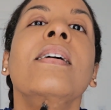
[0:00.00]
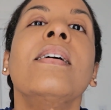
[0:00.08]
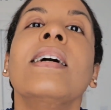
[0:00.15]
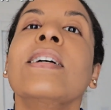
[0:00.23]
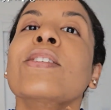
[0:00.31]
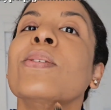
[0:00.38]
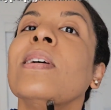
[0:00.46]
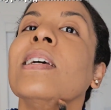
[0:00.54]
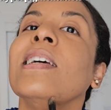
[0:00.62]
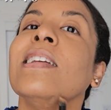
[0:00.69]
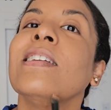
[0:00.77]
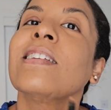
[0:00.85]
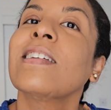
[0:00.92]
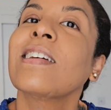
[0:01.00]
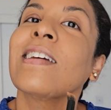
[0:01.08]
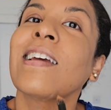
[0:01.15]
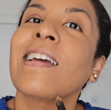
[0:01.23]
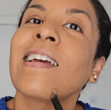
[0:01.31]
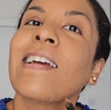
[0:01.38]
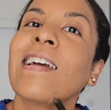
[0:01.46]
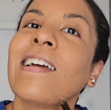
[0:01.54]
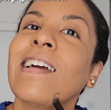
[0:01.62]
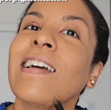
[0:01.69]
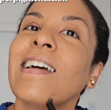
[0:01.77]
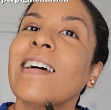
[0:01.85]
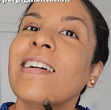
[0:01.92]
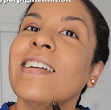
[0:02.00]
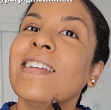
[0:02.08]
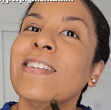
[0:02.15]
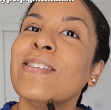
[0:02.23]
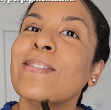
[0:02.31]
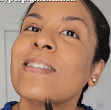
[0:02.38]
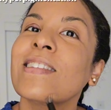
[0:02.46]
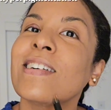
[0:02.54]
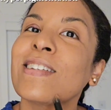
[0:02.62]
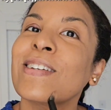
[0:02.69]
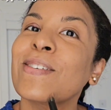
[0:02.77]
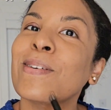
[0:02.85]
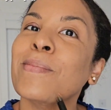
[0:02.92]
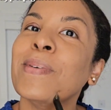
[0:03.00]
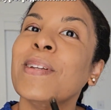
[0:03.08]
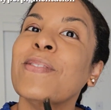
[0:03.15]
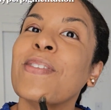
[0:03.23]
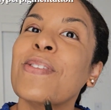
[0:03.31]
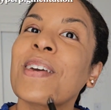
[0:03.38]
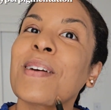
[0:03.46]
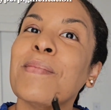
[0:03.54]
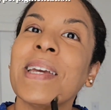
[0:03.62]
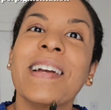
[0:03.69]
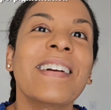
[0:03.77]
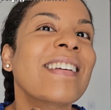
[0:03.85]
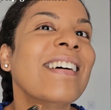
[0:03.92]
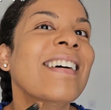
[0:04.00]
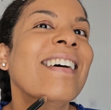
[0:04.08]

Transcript: As you age, you do start to grow a bit of a thicker beard.